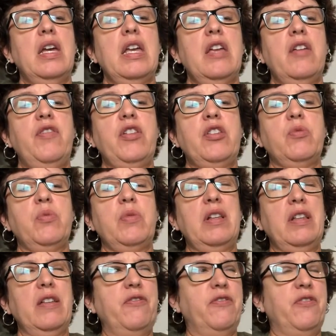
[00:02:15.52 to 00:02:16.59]
If he's
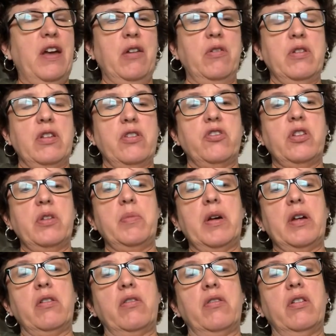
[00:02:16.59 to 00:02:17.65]
really found it, she
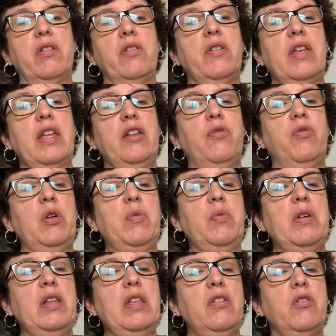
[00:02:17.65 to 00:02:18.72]
muttered, and if we
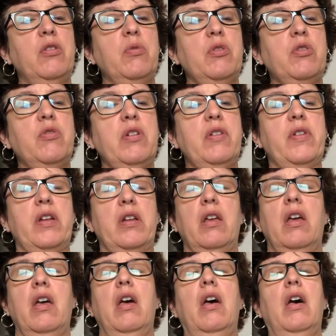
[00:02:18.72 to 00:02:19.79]
really could retrieve it.
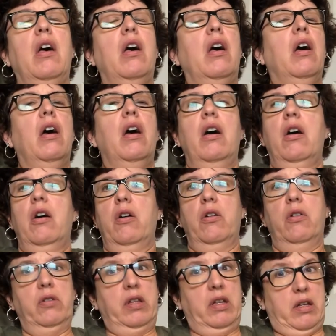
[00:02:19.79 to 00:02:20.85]

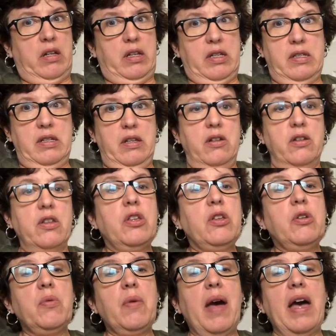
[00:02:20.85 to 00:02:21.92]
Hold on, I said.
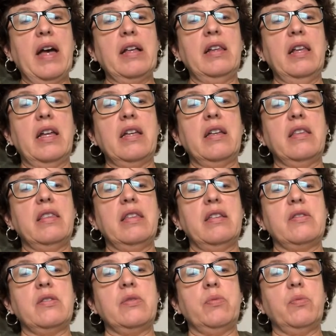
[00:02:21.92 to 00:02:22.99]
You act like
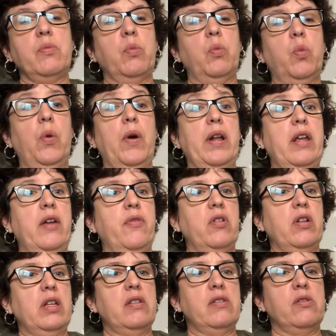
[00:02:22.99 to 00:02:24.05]
this, whatever
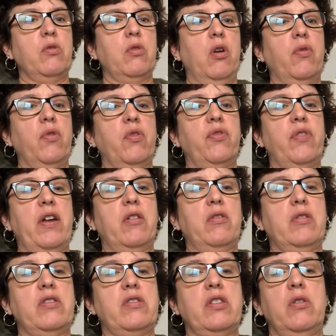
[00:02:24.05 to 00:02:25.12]
it is Grover found,
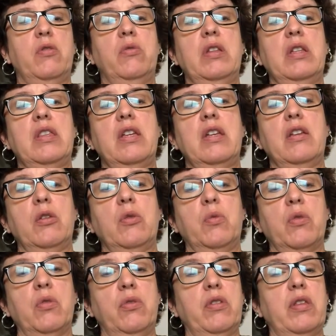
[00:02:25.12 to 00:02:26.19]
is the only thing in the
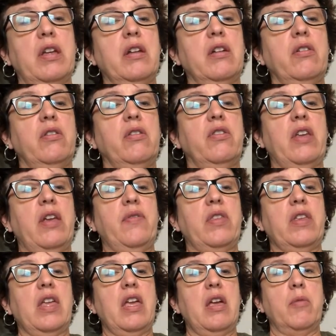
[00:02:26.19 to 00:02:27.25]
world that could save the
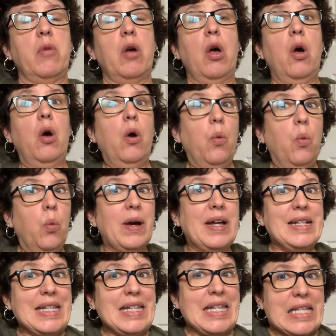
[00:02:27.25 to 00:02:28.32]
camp.
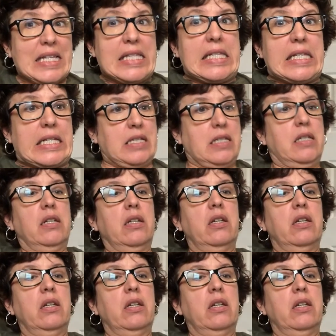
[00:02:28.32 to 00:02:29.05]
What is it?